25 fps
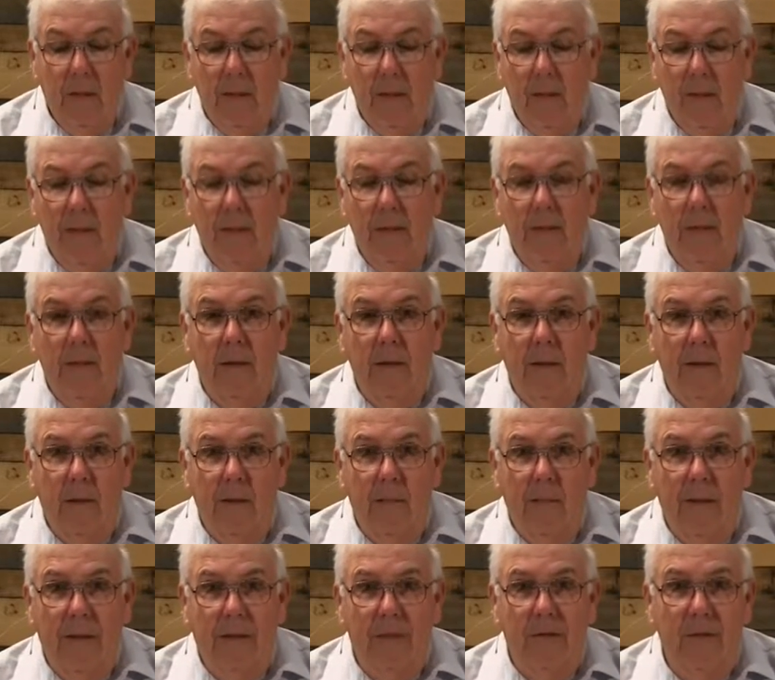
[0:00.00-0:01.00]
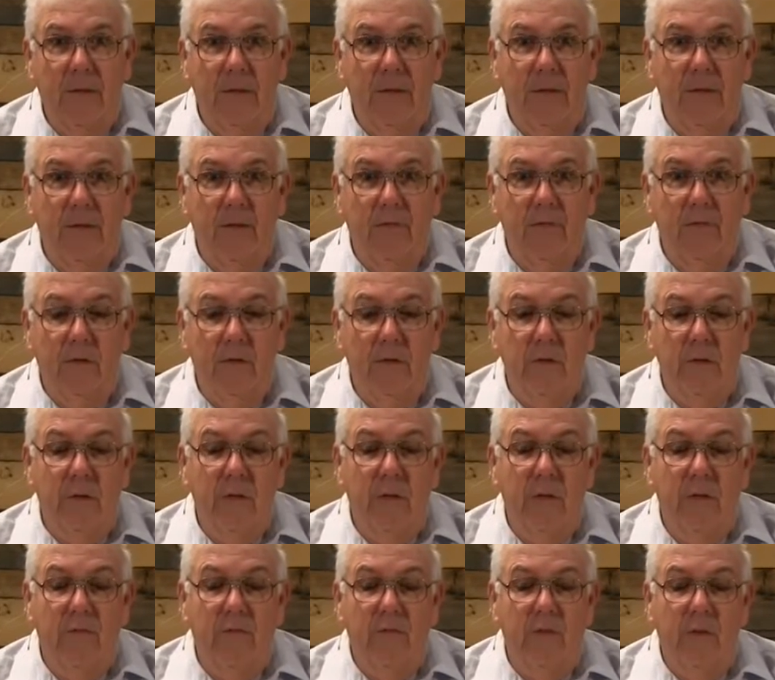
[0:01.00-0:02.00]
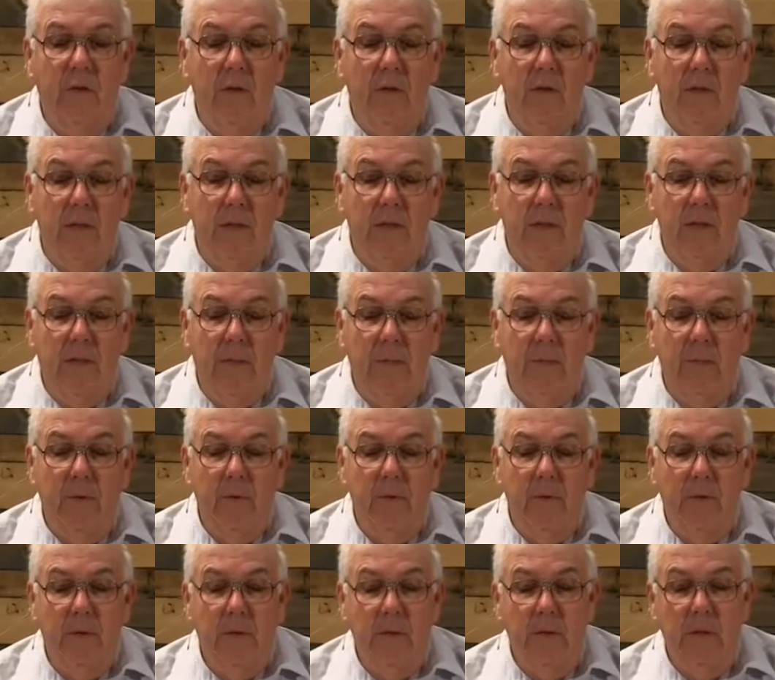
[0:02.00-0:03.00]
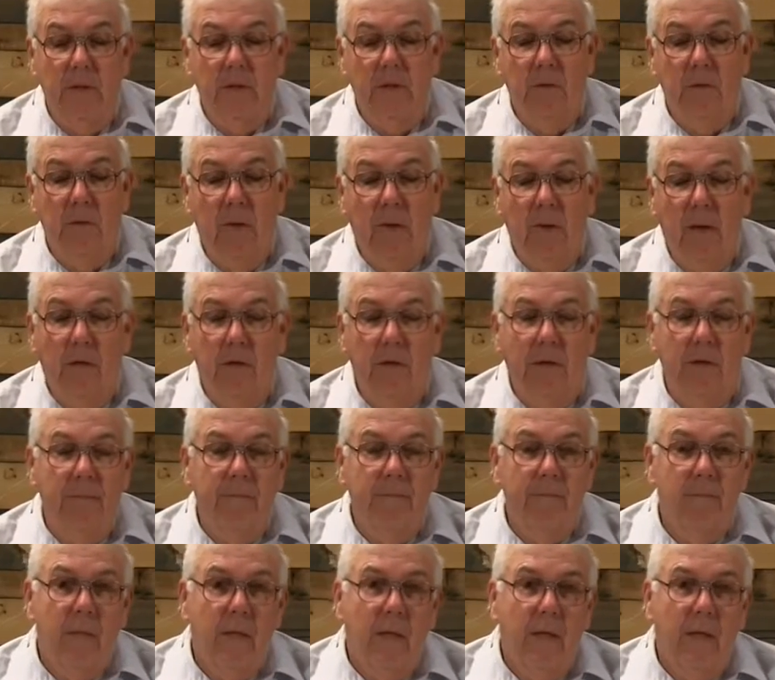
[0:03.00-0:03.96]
and about the need for significance, acceptance, and sense of belonging.